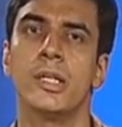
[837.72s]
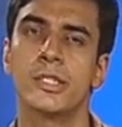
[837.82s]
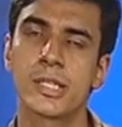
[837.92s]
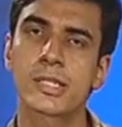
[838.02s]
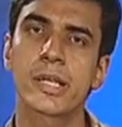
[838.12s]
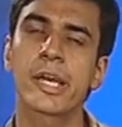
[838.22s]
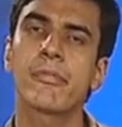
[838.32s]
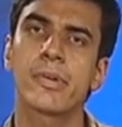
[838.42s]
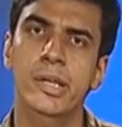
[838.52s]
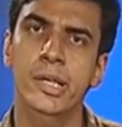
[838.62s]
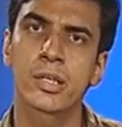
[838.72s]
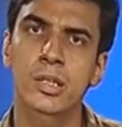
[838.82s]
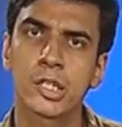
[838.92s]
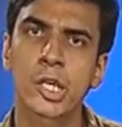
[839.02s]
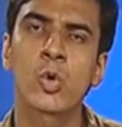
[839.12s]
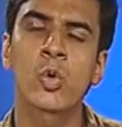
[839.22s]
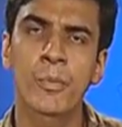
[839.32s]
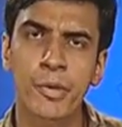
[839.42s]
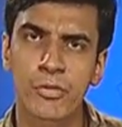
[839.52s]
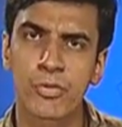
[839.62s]
just like we did the
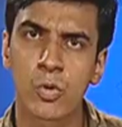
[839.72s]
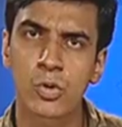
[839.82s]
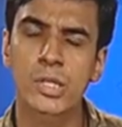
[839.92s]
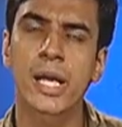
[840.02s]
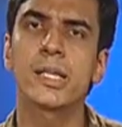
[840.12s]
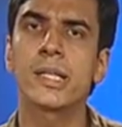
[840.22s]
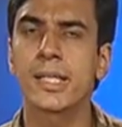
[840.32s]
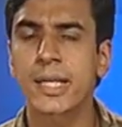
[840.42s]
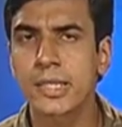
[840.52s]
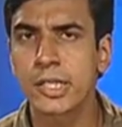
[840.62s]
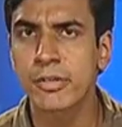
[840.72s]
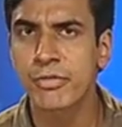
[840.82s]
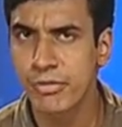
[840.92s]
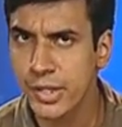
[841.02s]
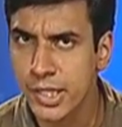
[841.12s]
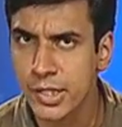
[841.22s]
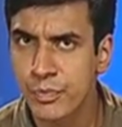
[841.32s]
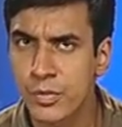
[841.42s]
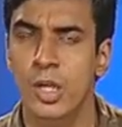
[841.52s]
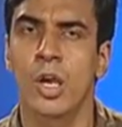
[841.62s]
Coulombic force and the electric field
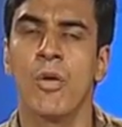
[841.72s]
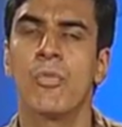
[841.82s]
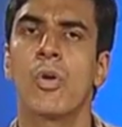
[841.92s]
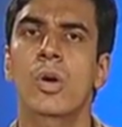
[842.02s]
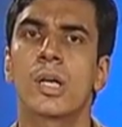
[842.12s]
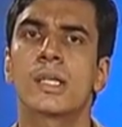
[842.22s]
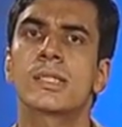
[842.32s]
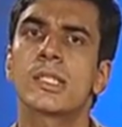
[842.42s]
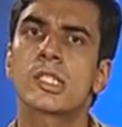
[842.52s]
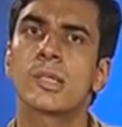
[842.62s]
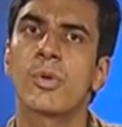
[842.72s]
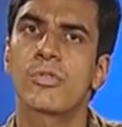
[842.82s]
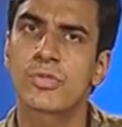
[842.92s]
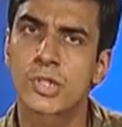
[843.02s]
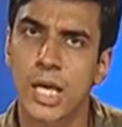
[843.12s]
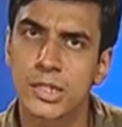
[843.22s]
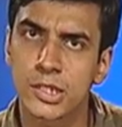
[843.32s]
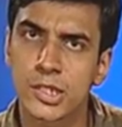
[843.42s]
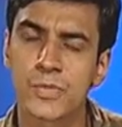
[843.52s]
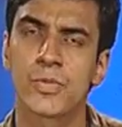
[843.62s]
for a system of
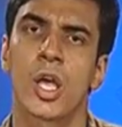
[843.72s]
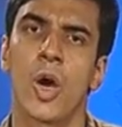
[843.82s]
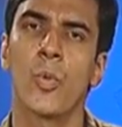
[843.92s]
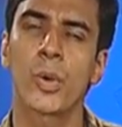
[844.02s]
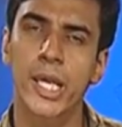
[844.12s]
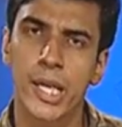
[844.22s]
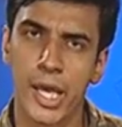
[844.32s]
charges, we can